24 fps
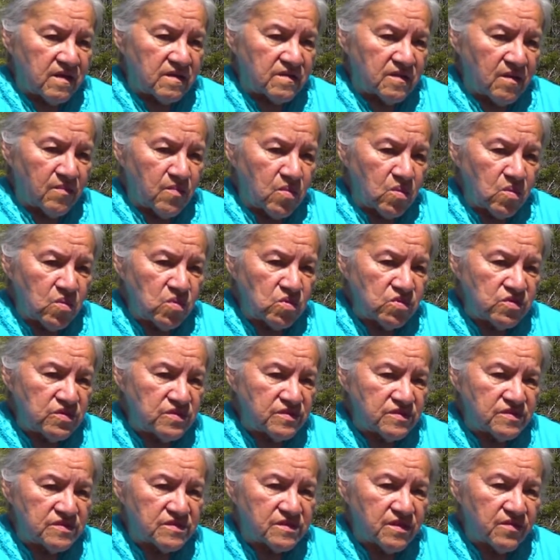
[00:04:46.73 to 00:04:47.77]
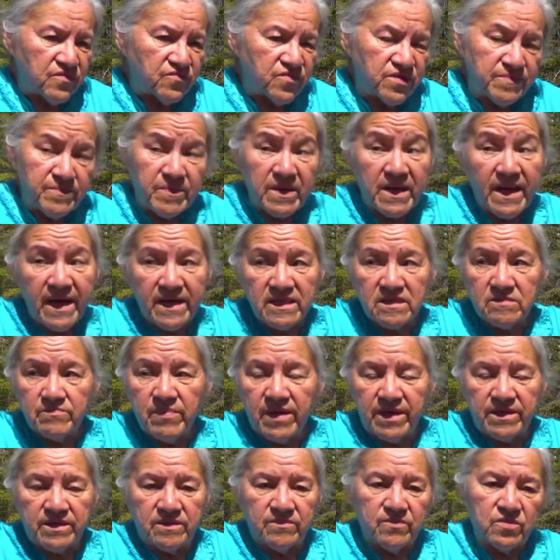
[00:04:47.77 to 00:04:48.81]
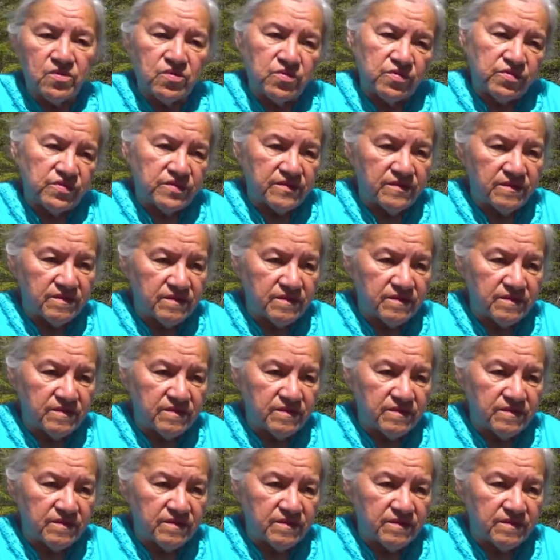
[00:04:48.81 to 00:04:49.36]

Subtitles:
The moon, we plant by the moon.